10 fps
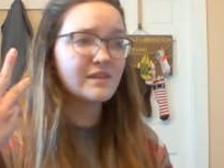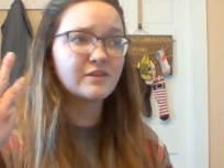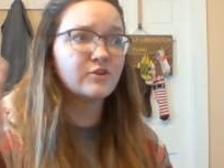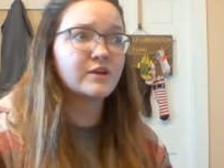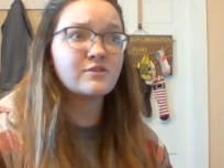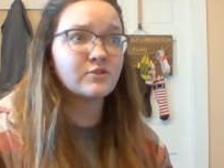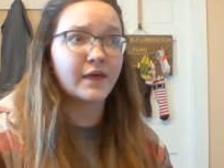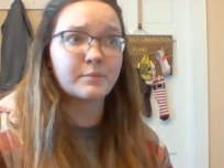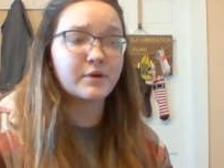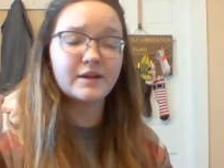You can do
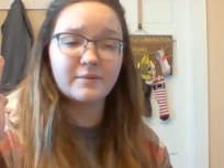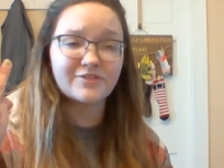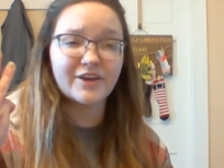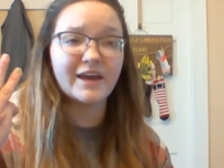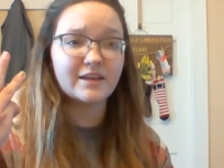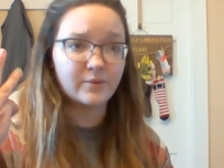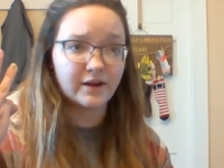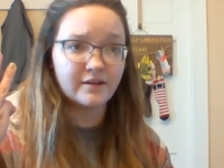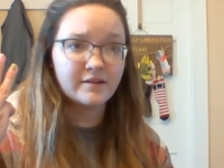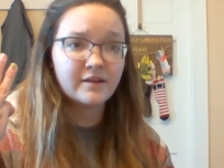that pretty much
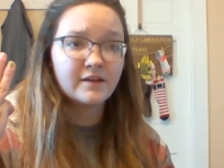anywhere.